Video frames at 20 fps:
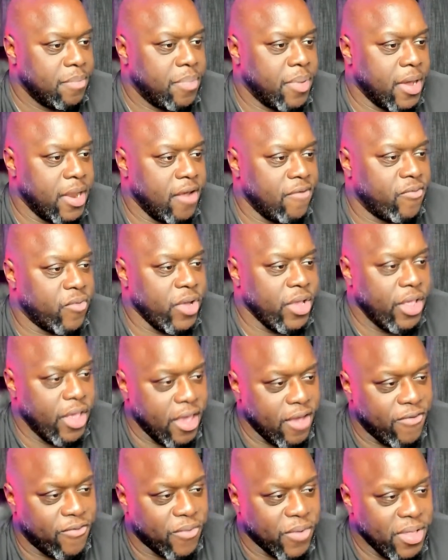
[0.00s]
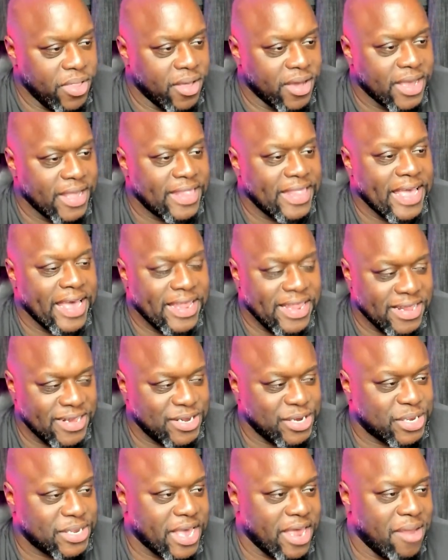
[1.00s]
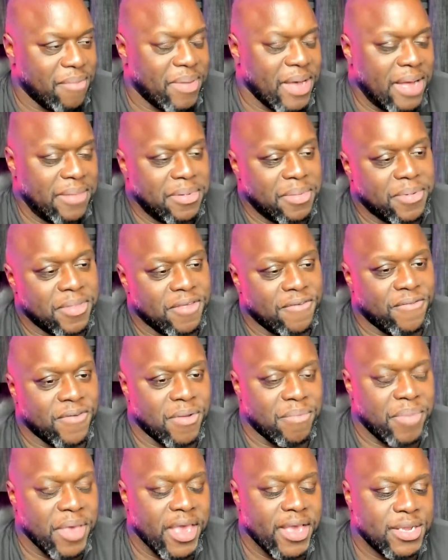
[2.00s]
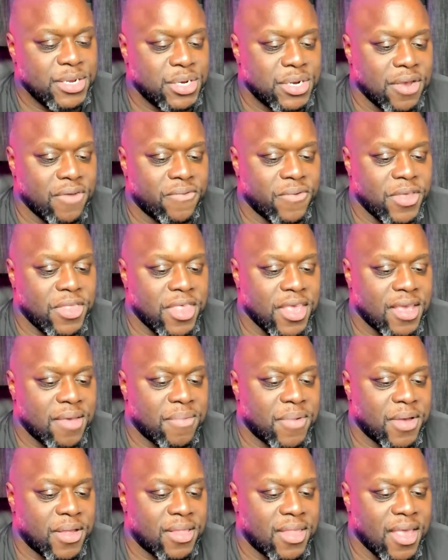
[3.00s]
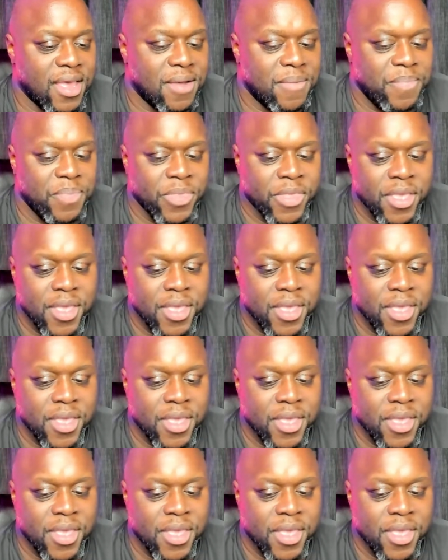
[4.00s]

But if we look at that, and it just kind of popped up on the front page, if we think about that,